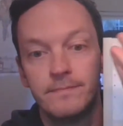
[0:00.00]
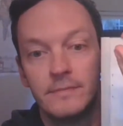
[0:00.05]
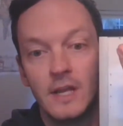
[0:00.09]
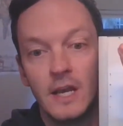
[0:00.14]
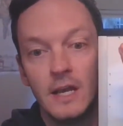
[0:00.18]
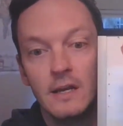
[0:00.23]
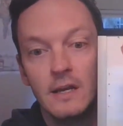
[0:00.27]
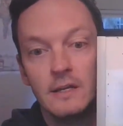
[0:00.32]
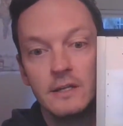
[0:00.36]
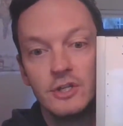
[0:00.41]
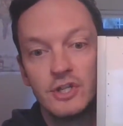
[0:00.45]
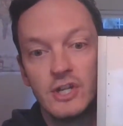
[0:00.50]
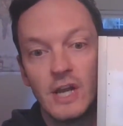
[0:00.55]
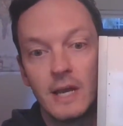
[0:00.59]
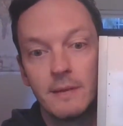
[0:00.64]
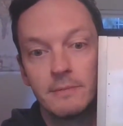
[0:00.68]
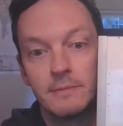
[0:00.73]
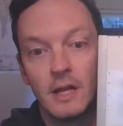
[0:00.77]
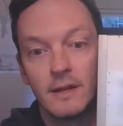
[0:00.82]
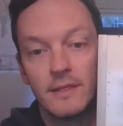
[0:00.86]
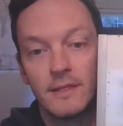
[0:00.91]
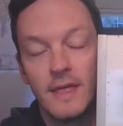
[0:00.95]
yeah, is
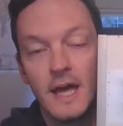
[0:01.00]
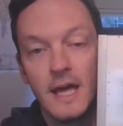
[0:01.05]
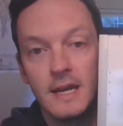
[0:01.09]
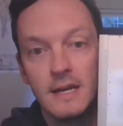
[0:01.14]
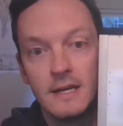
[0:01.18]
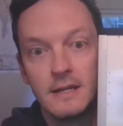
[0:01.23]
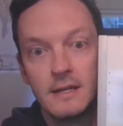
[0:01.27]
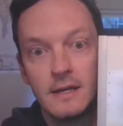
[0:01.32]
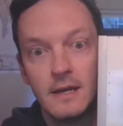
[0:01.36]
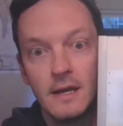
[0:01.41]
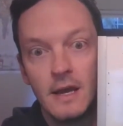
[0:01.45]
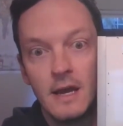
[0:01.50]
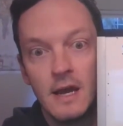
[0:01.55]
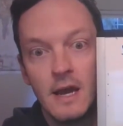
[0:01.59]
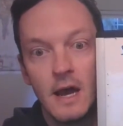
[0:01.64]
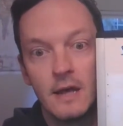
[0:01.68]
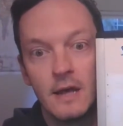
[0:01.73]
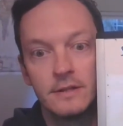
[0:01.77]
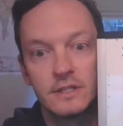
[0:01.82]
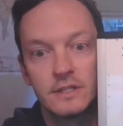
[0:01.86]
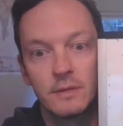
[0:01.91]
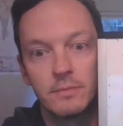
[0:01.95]
shaped like that,
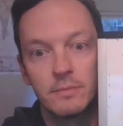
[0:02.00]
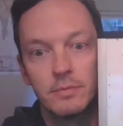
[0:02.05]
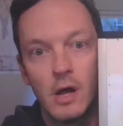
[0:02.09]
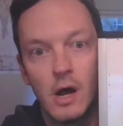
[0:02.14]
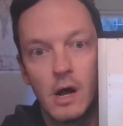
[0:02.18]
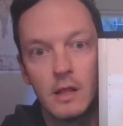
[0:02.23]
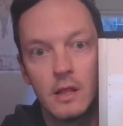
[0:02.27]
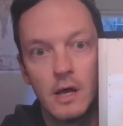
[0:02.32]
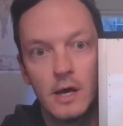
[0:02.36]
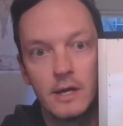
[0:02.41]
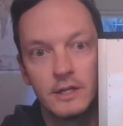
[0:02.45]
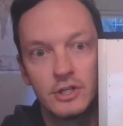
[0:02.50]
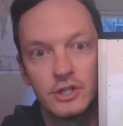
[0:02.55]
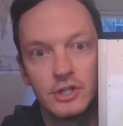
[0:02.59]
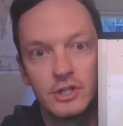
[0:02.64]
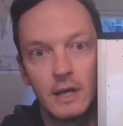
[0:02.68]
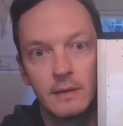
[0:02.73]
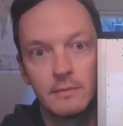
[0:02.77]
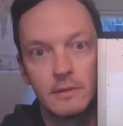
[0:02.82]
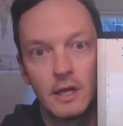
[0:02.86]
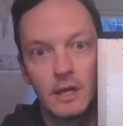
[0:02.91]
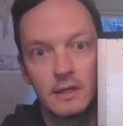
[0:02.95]
and the supply line is
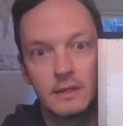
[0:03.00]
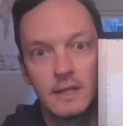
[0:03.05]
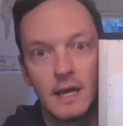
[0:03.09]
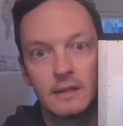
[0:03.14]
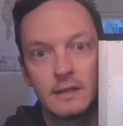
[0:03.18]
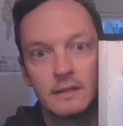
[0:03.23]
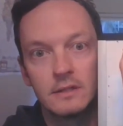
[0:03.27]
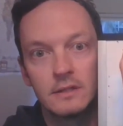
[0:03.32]
shaped like that.